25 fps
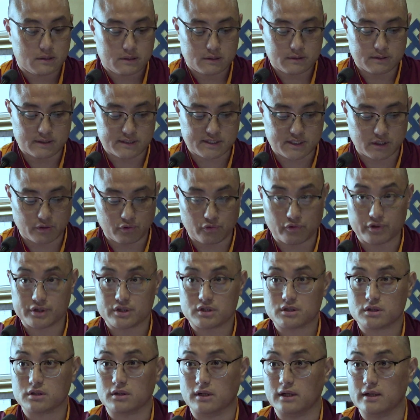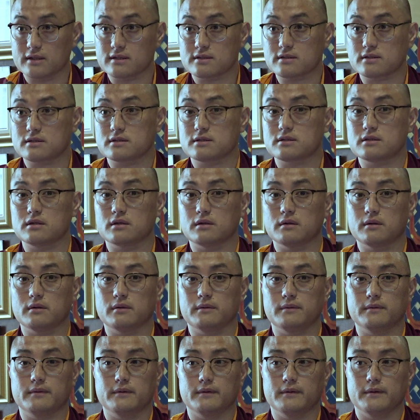distinguished guests,
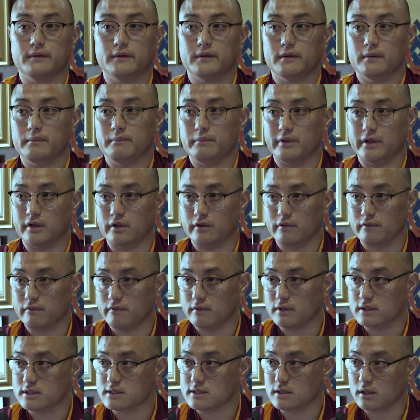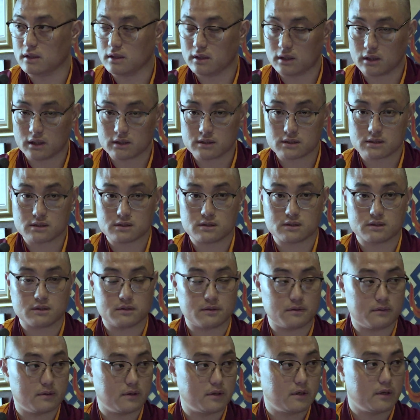venerable sanghas,
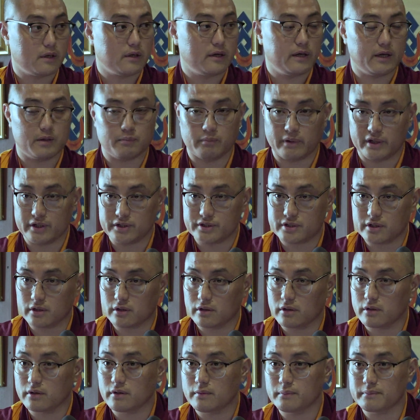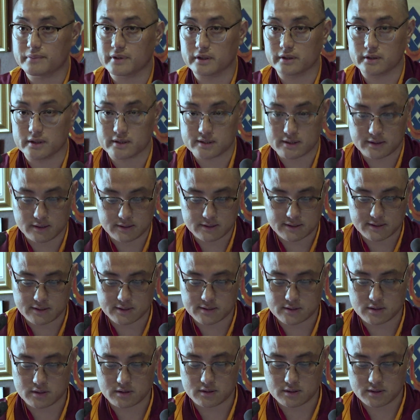and my dear brothers and
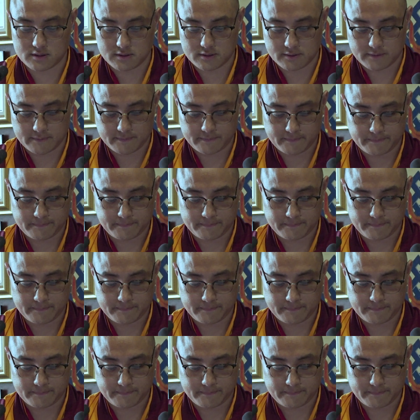sisters.